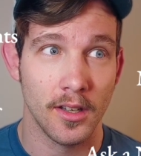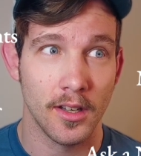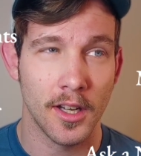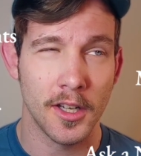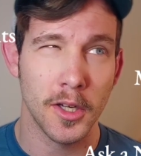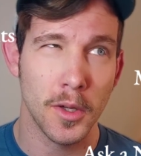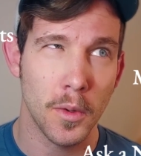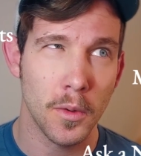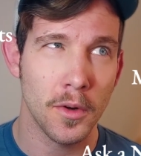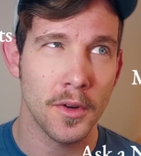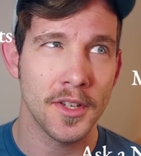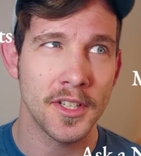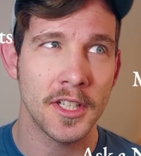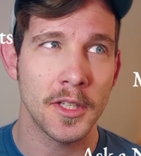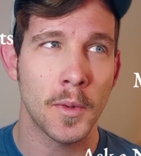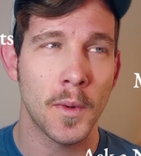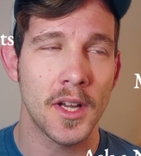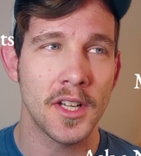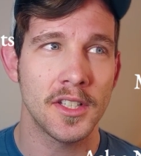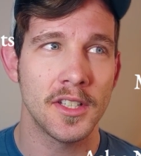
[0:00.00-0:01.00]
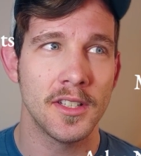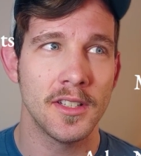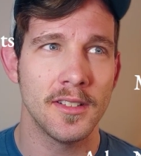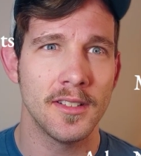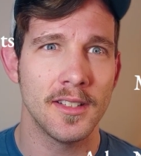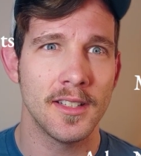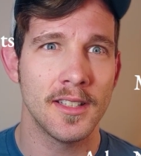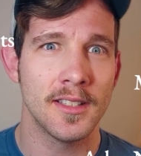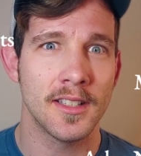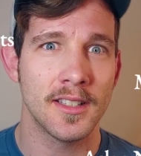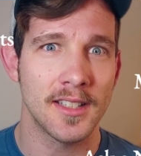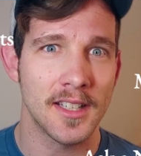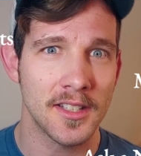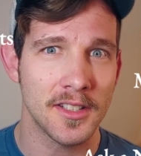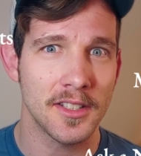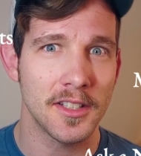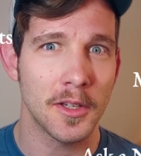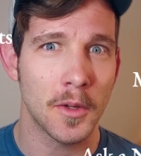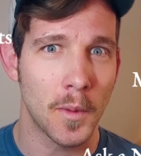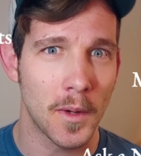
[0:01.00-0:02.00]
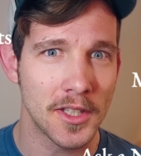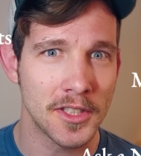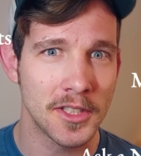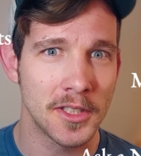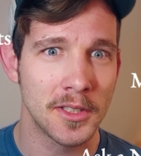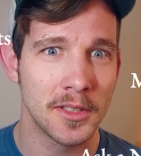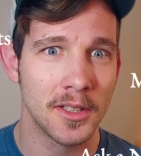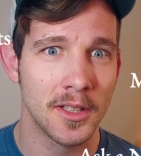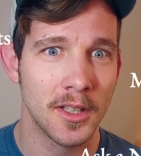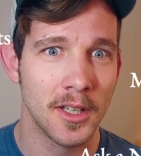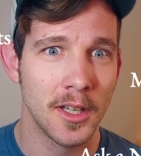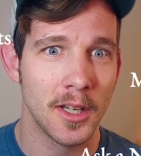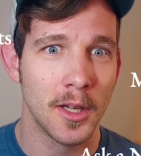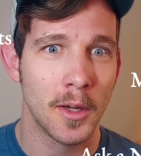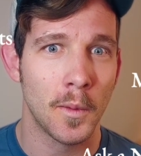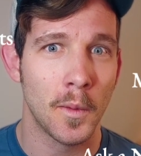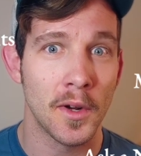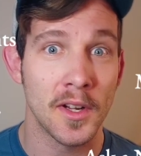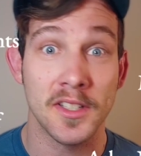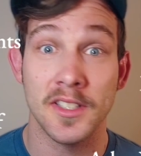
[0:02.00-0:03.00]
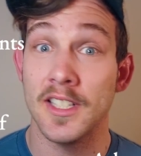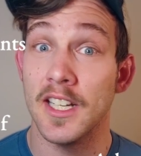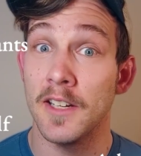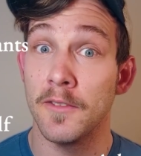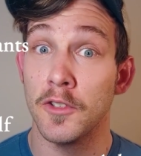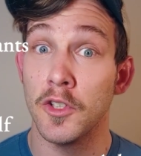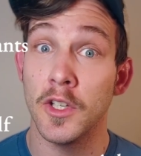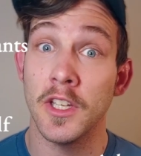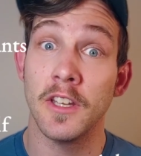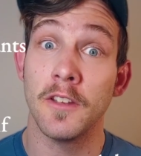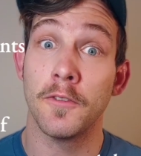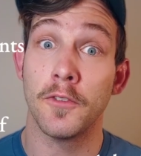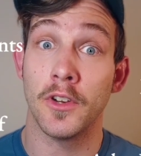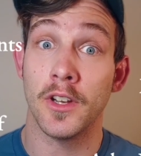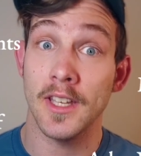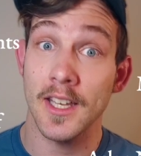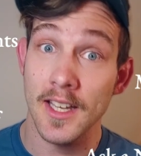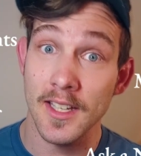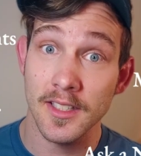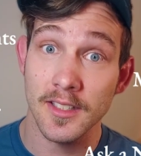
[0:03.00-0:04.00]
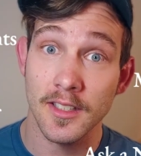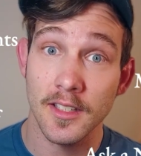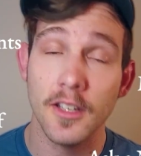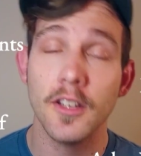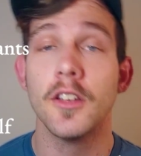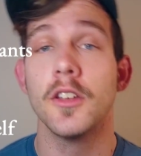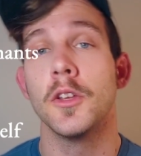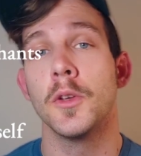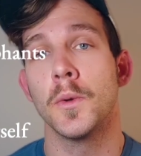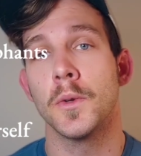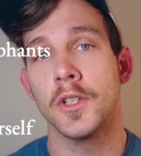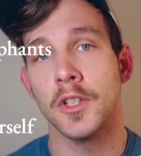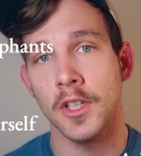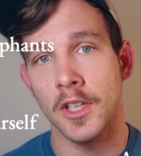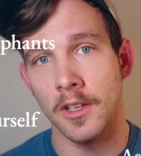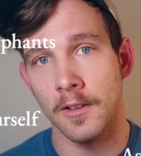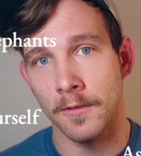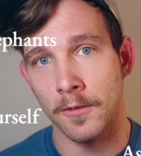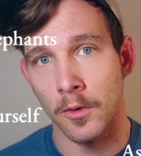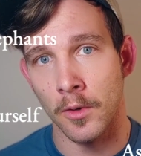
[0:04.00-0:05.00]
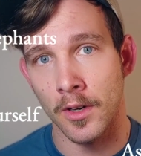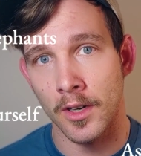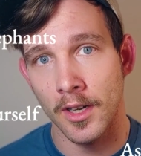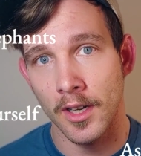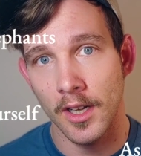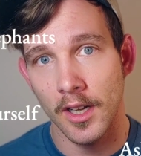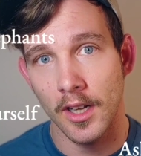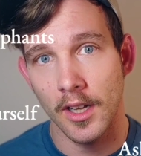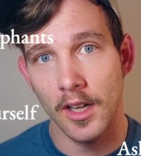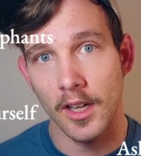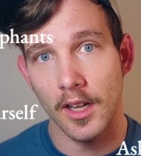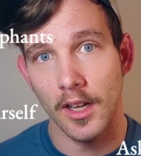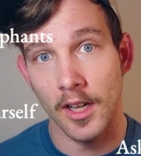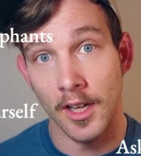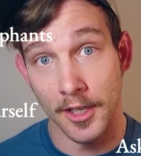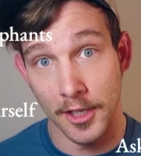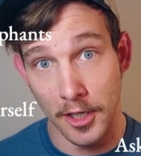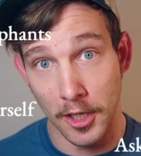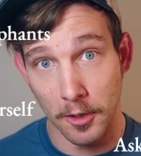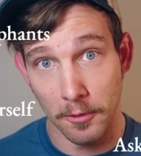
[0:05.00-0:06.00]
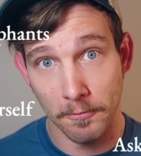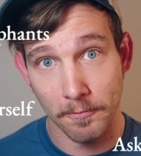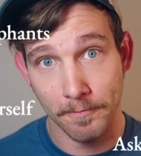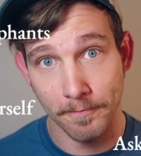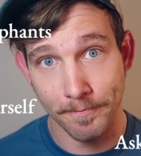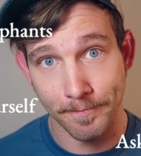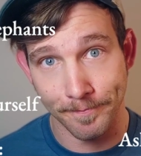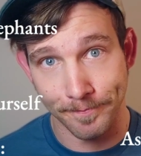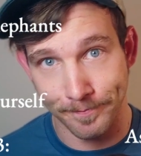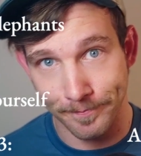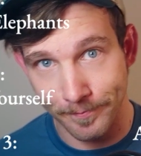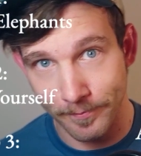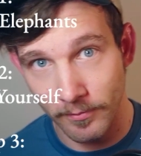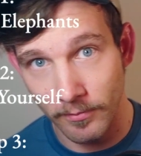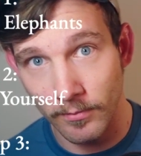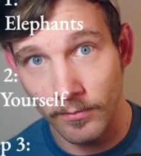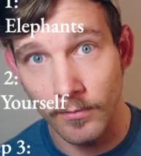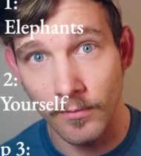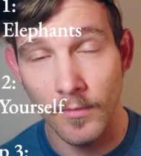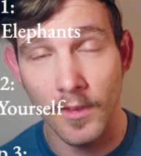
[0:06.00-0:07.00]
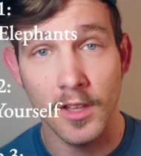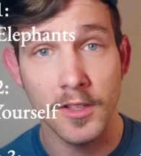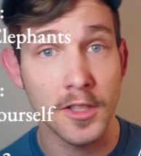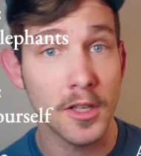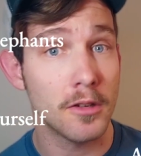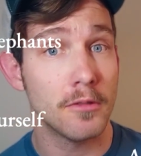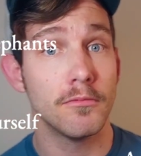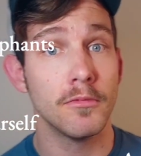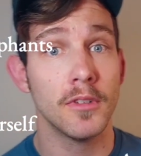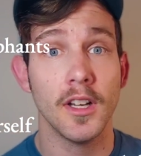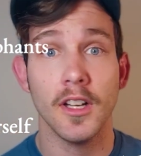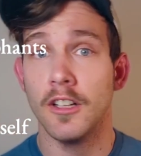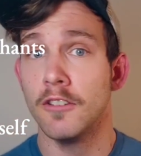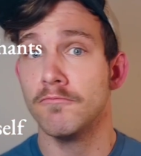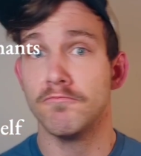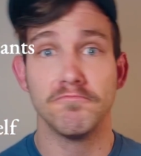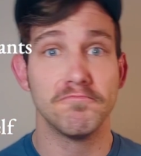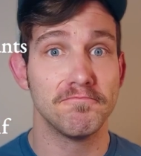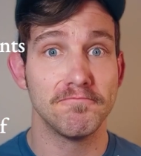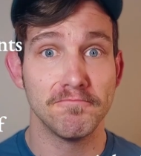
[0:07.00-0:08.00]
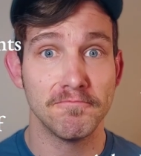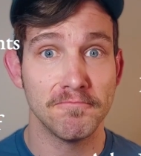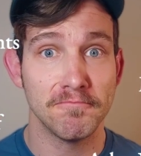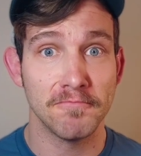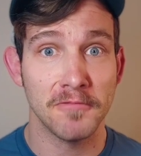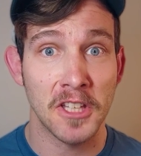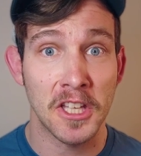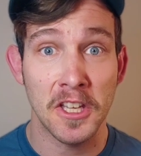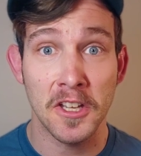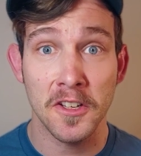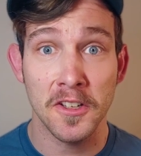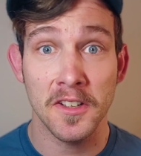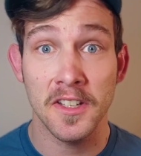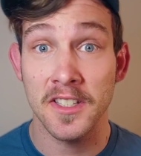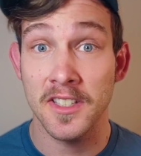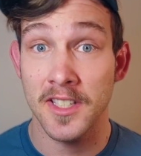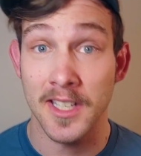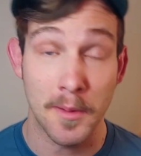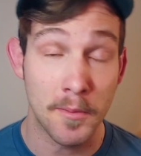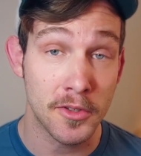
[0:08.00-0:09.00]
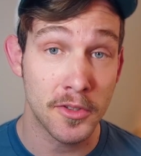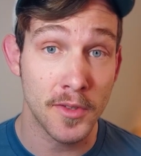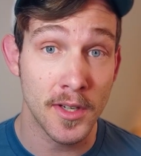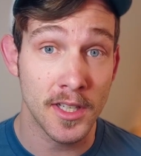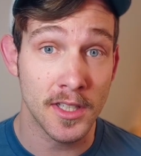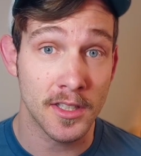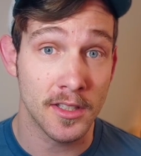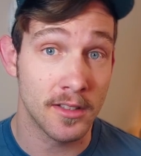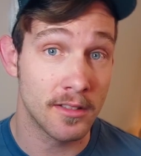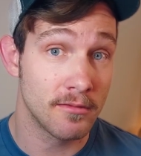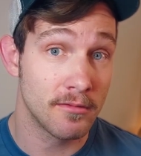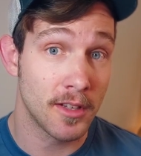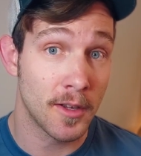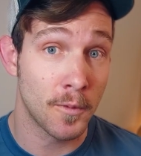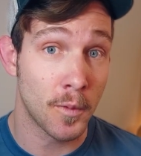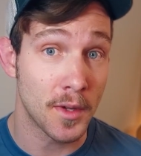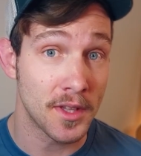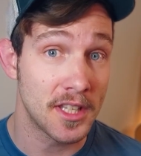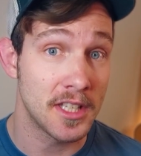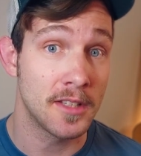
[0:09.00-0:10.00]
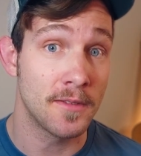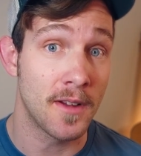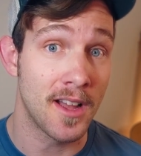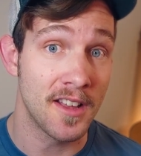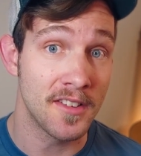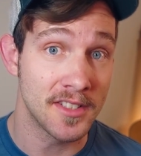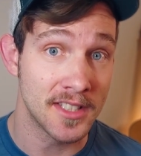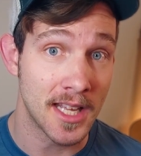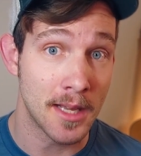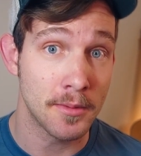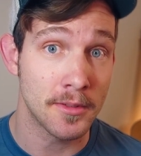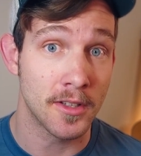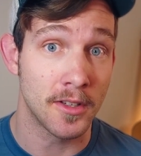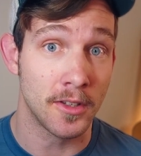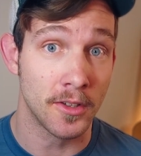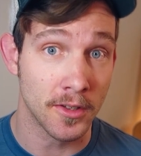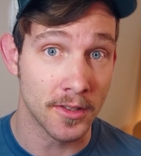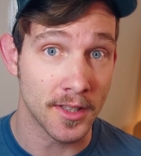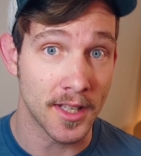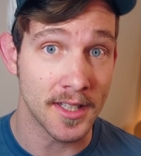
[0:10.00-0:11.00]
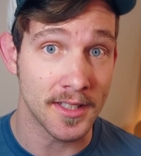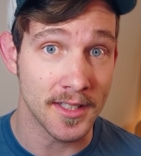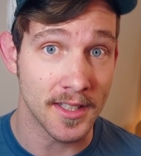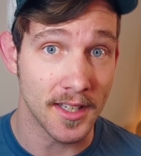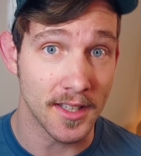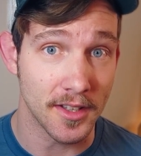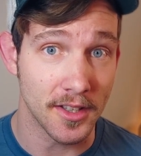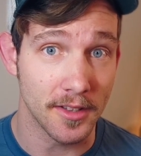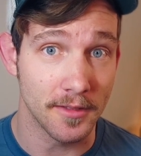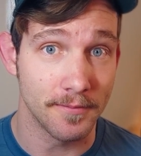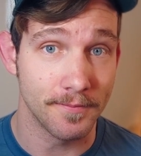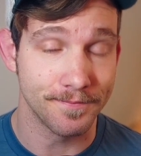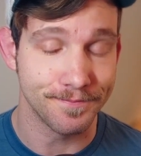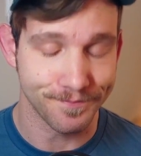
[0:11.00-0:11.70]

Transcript: A no-oriented question is essentially a question where instead of looking for a yes, you are looking for a no. So here is a demonstration of what these 5 steps look like together.